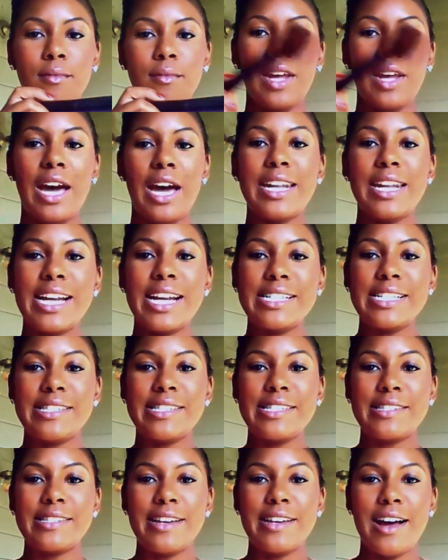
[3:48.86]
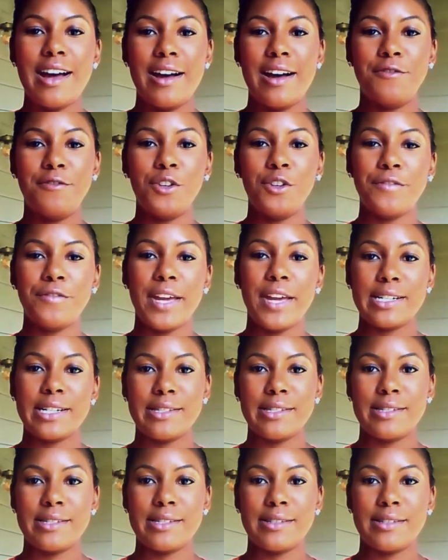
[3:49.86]
A nice full
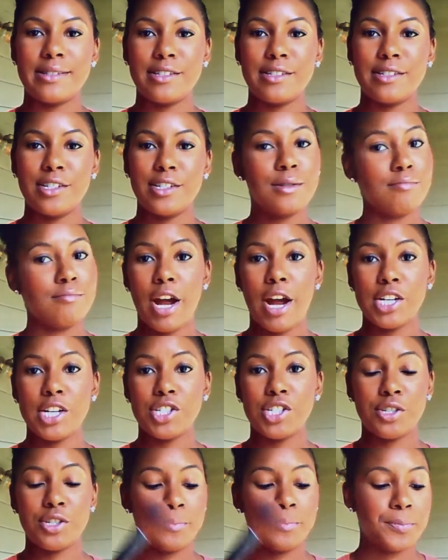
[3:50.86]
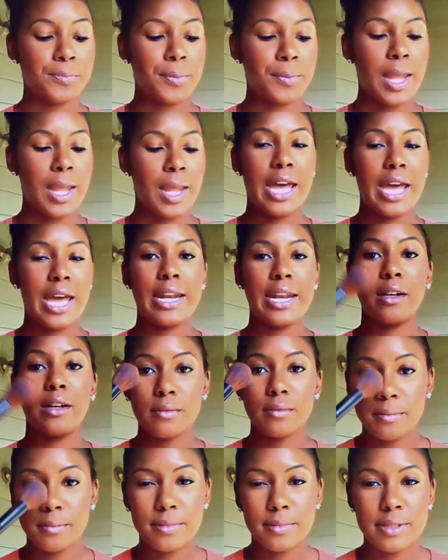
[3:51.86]
face brush, and I'll
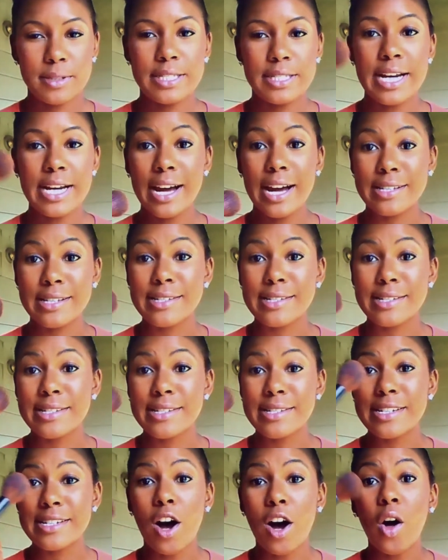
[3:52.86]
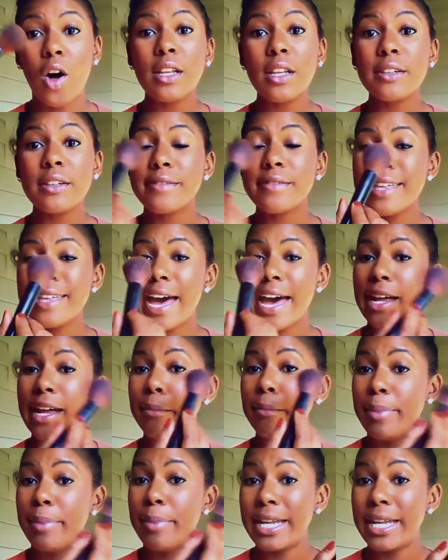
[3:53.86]
dust all of that
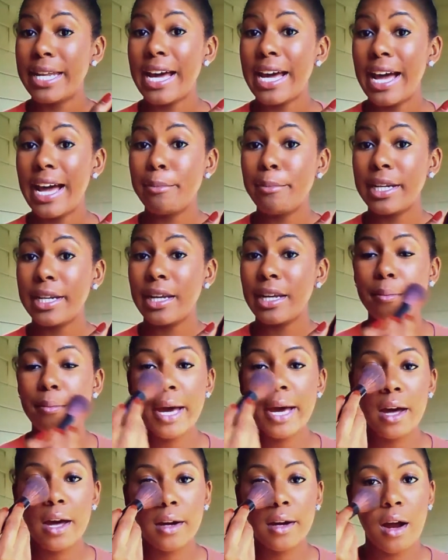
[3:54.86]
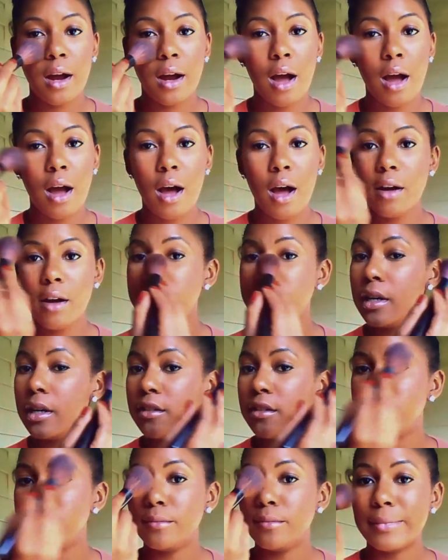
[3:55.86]
banana powder off
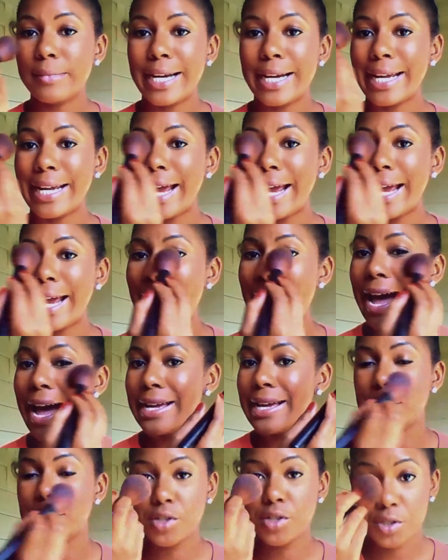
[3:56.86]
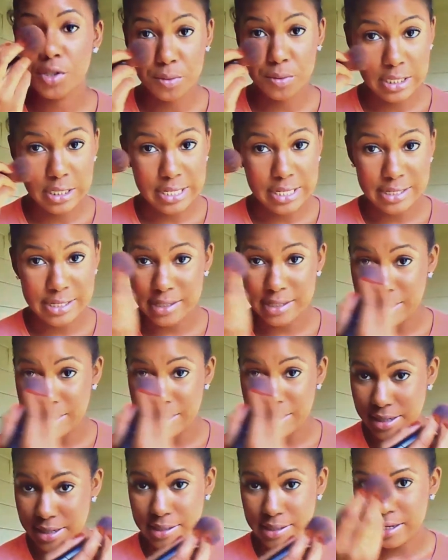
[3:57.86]
of my eyes. You just want to dust
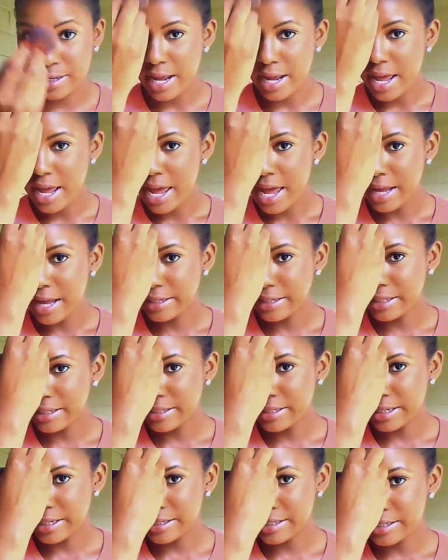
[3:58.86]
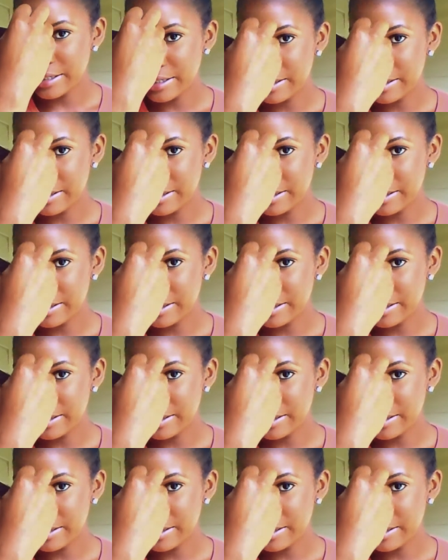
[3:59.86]
it, and then dust it